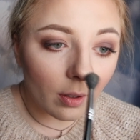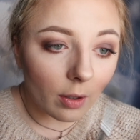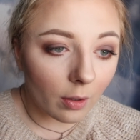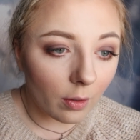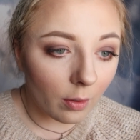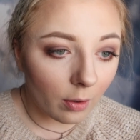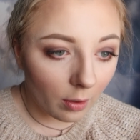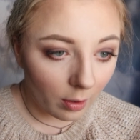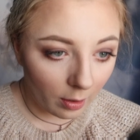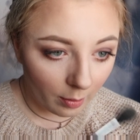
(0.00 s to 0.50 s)

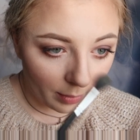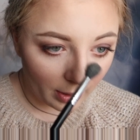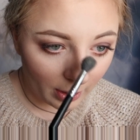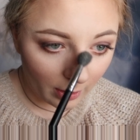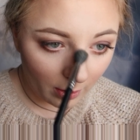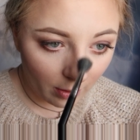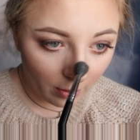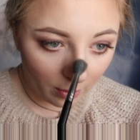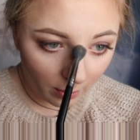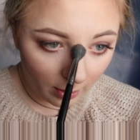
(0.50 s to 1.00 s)
Go on my
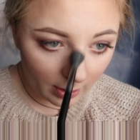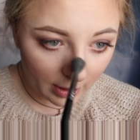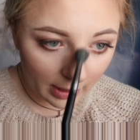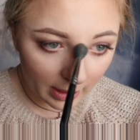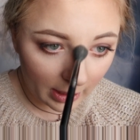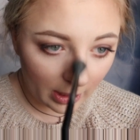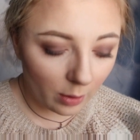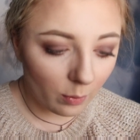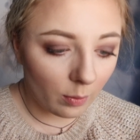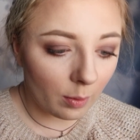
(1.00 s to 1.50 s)
nose
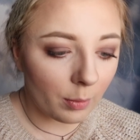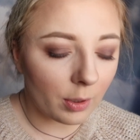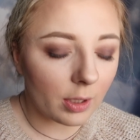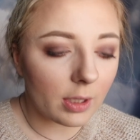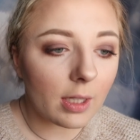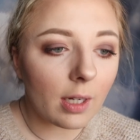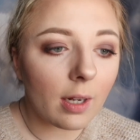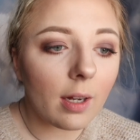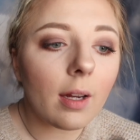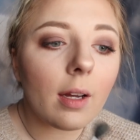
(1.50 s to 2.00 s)
here one
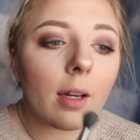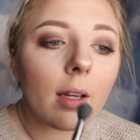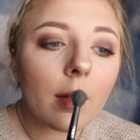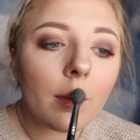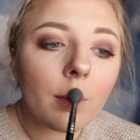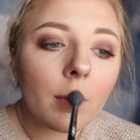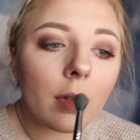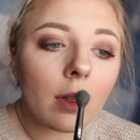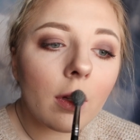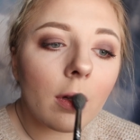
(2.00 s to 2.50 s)
more
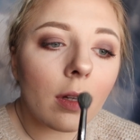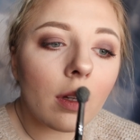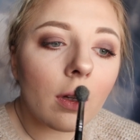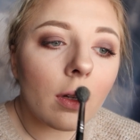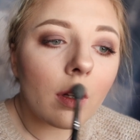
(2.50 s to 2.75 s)
time,